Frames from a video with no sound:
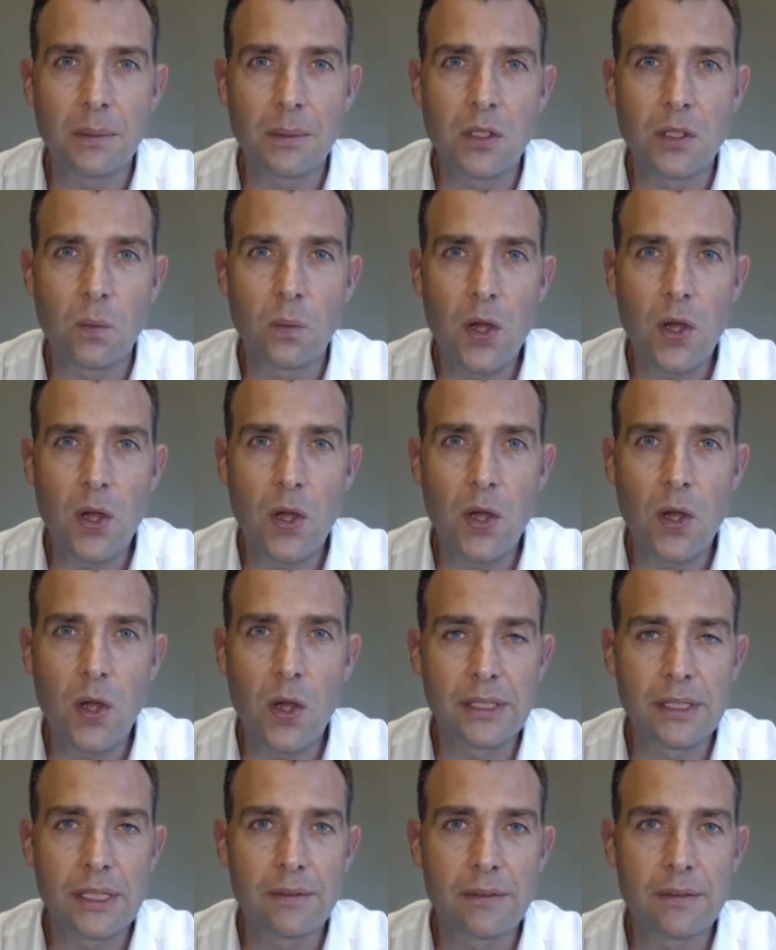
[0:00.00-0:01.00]
When you're working
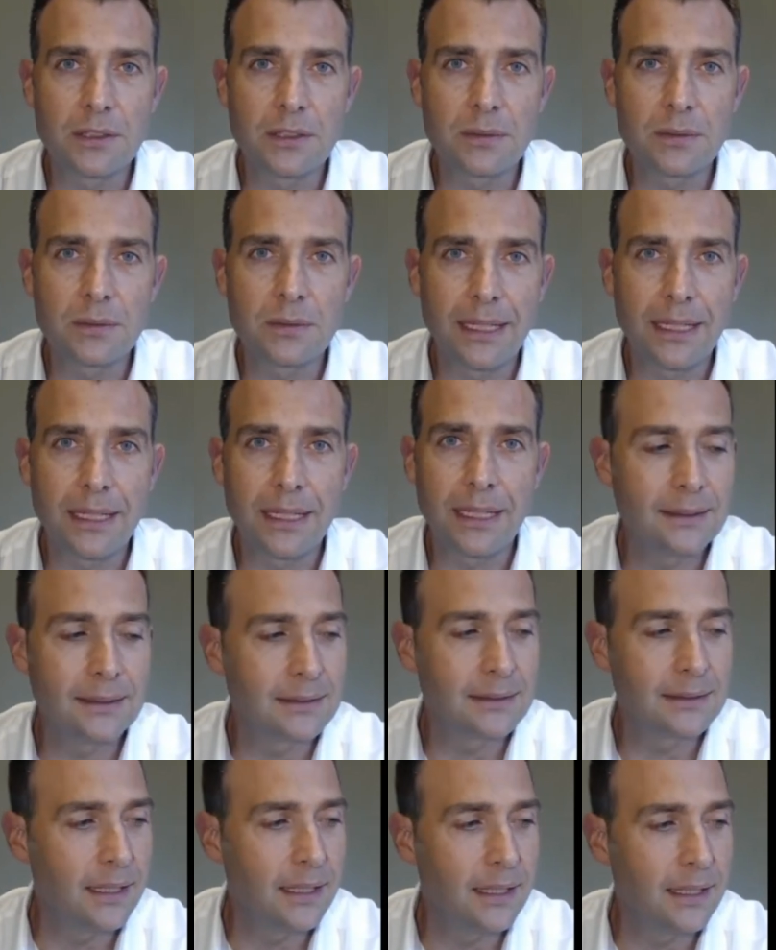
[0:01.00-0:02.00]
on the investment banking
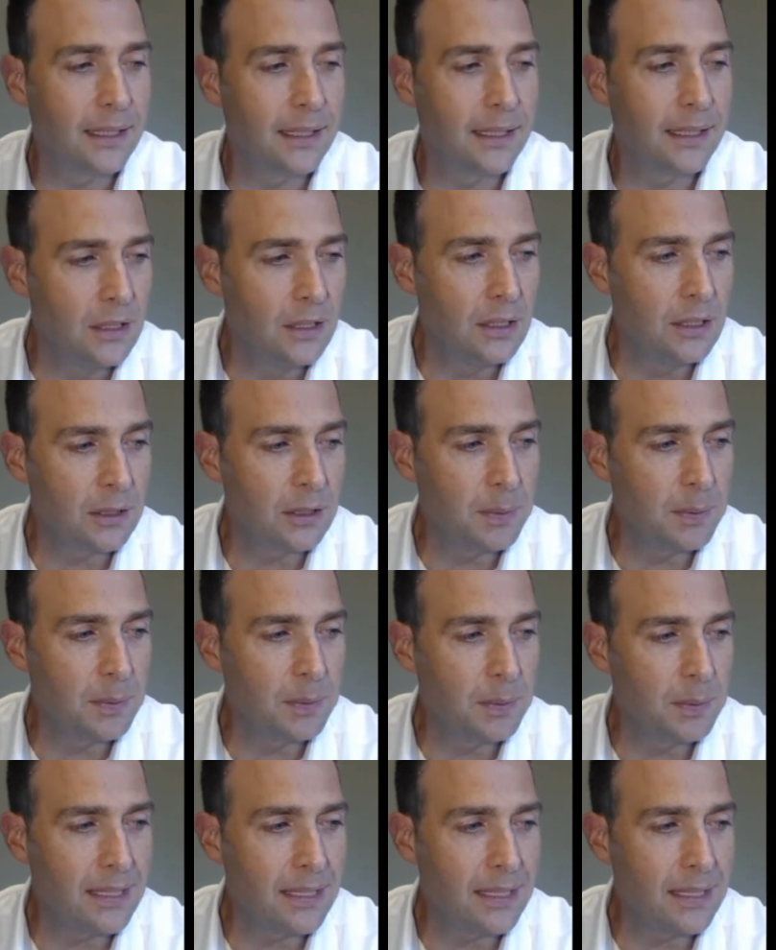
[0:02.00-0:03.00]
side, you must be
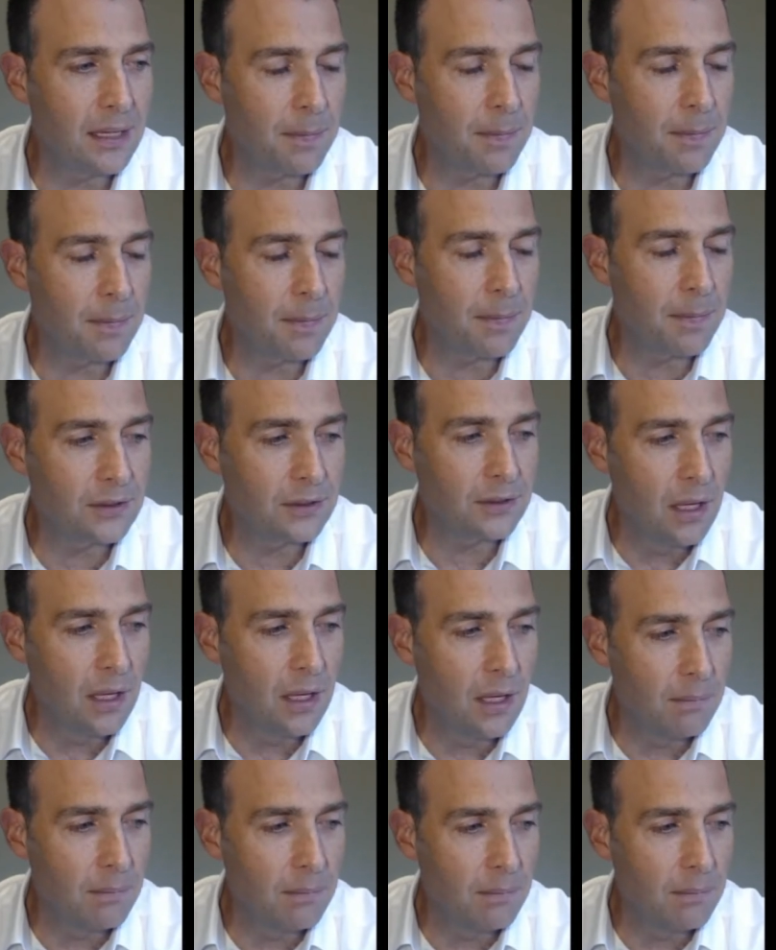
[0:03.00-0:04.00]
making a price
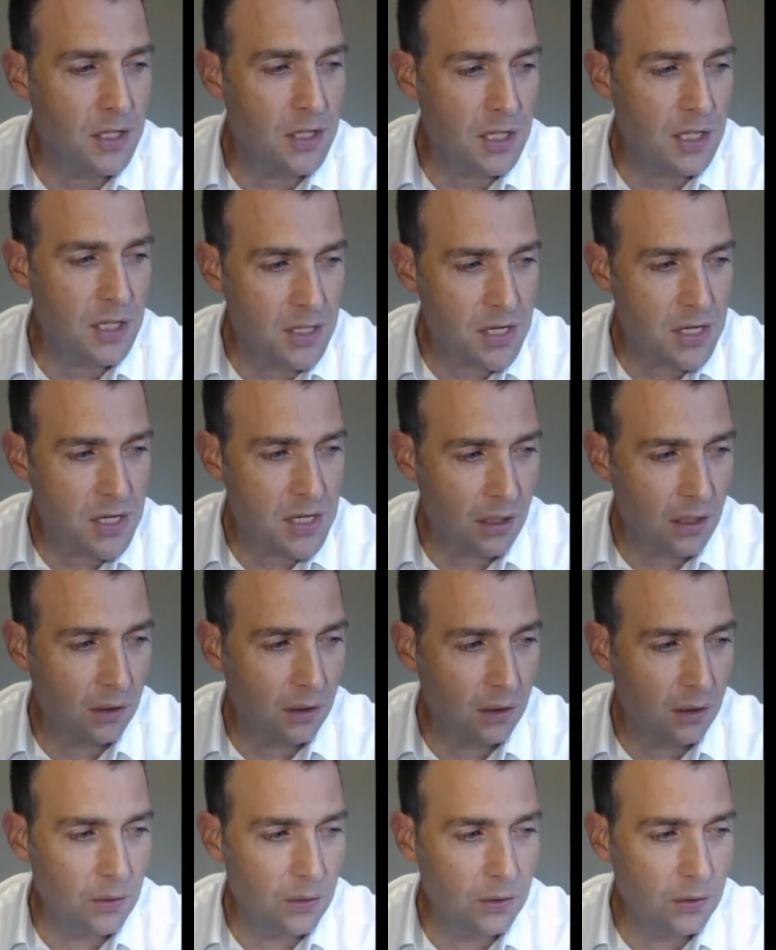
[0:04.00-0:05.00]
much, much
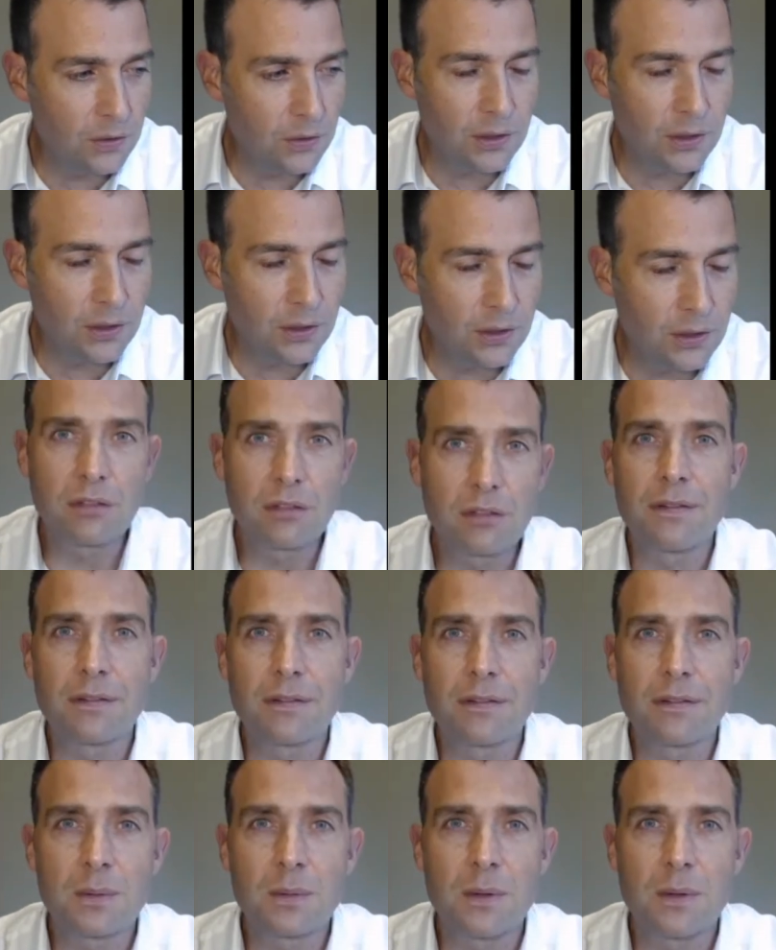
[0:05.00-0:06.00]
closer to the
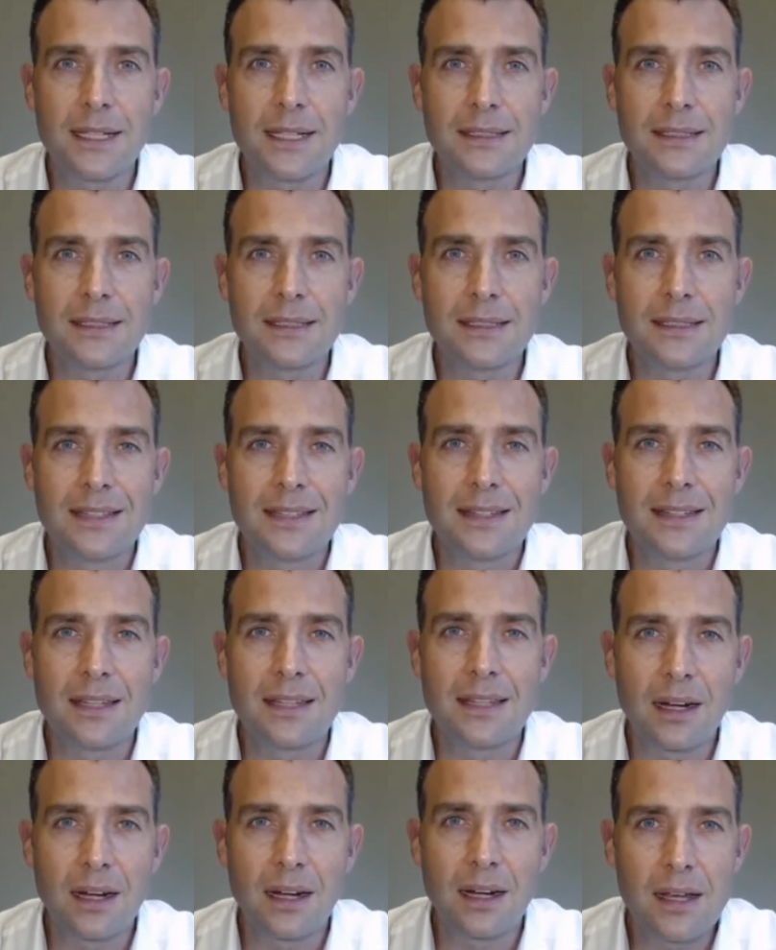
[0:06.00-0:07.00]
reference price than
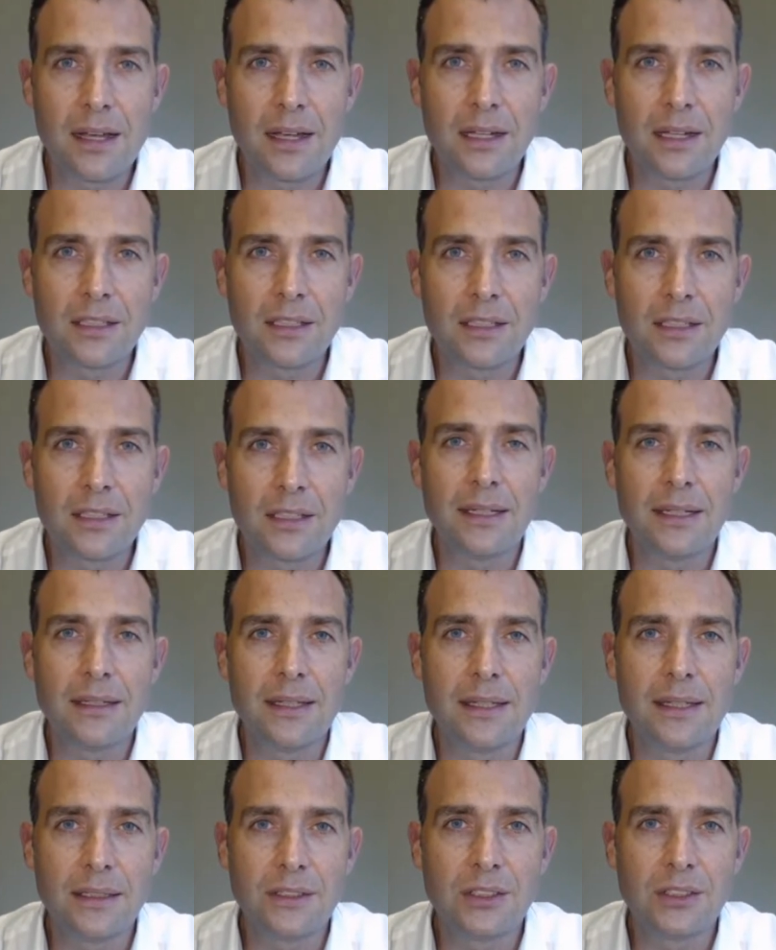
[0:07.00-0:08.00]
the client would get in
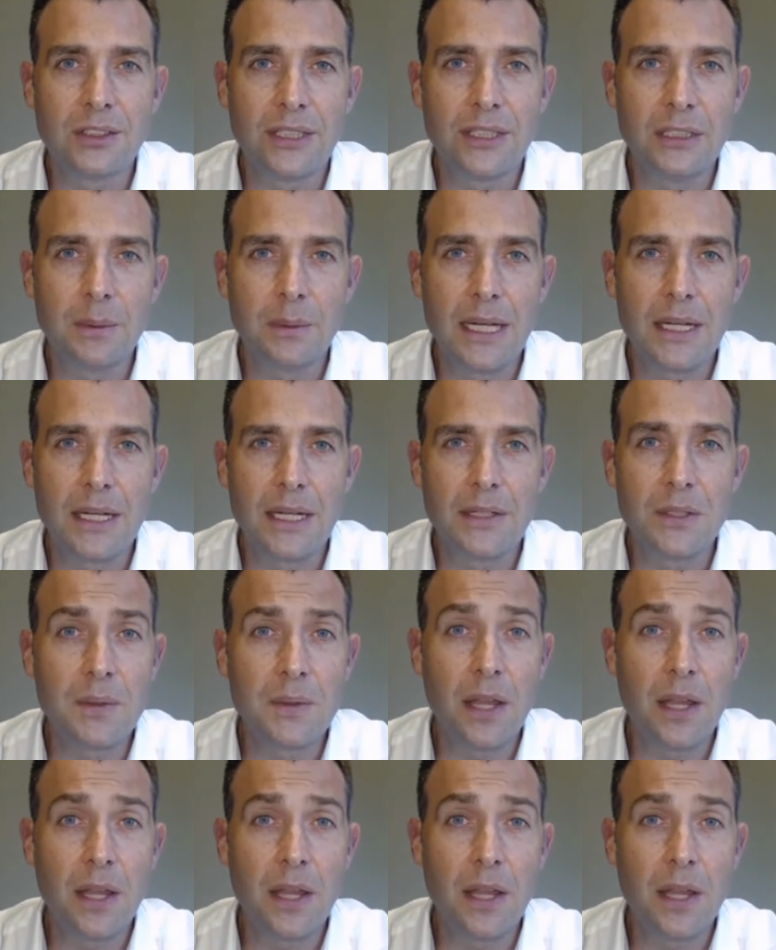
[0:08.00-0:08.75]
the exchange without you.